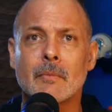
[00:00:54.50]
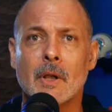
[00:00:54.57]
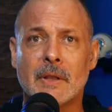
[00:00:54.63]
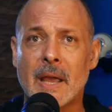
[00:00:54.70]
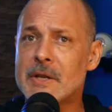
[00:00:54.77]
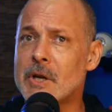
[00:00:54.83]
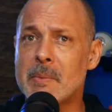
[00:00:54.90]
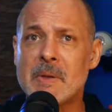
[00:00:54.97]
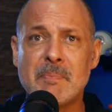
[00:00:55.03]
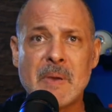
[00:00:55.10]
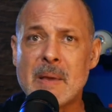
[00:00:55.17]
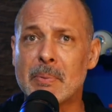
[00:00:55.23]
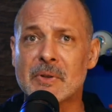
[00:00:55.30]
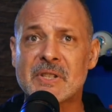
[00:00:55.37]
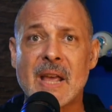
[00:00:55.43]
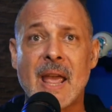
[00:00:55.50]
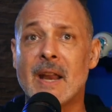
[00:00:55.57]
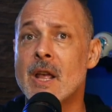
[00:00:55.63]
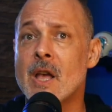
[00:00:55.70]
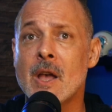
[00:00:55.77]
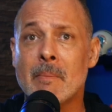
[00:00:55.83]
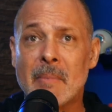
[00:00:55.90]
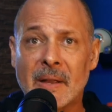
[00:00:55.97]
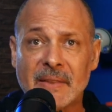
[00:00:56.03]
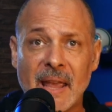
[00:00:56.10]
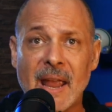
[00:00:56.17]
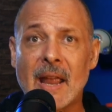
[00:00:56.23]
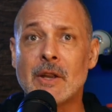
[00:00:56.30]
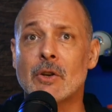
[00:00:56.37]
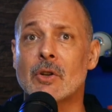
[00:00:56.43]
There's going to be people saying
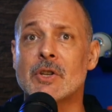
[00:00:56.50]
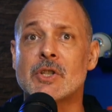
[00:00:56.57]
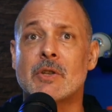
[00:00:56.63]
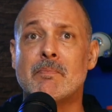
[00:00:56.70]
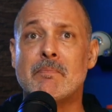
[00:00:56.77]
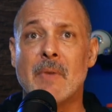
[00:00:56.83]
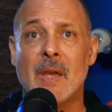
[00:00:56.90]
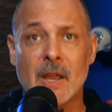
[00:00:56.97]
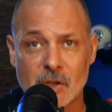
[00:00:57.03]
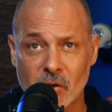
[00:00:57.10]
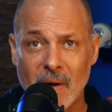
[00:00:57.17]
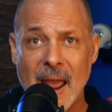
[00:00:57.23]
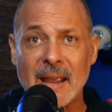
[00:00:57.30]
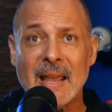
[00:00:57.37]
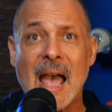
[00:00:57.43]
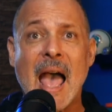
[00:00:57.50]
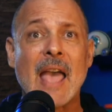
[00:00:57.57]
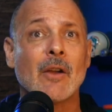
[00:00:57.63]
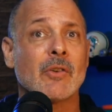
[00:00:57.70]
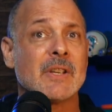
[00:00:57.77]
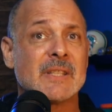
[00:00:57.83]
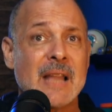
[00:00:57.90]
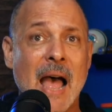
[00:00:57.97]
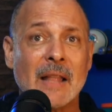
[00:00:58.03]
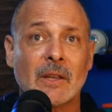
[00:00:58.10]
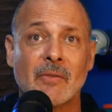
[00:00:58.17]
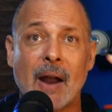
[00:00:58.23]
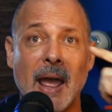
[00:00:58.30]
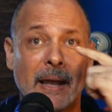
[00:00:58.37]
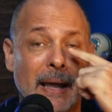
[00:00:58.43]
McDaniel is, is the right guy or he's not the
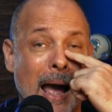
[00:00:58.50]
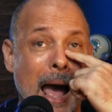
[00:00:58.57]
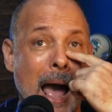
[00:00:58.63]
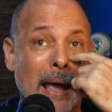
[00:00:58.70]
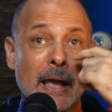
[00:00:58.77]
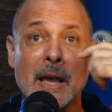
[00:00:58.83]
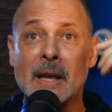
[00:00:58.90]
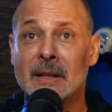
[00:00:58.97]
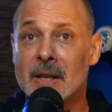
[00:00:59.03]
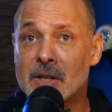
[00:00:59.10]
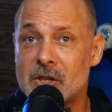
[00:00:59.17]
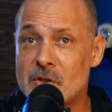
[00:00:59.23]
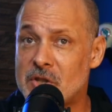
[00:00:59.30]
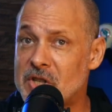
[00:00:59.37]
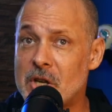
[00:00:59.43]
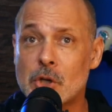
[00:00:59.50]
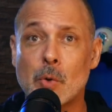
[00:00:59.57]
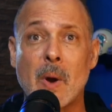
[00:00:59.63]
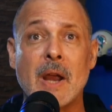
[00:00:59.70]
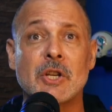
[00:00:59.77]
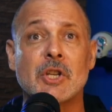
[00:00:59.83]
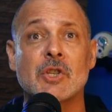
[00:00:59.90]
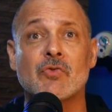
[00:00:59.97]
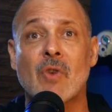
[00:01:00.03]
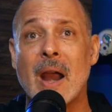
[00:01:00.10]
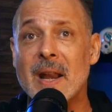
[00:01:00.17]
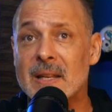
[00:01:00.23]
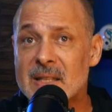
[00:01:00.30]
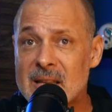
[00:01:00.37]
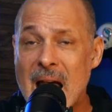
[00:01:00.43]
right guy. This situation is right,
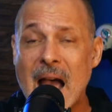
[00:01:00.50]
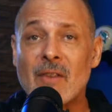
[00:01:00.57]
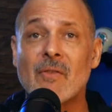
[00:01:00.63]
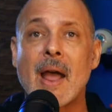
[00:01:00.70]
it's not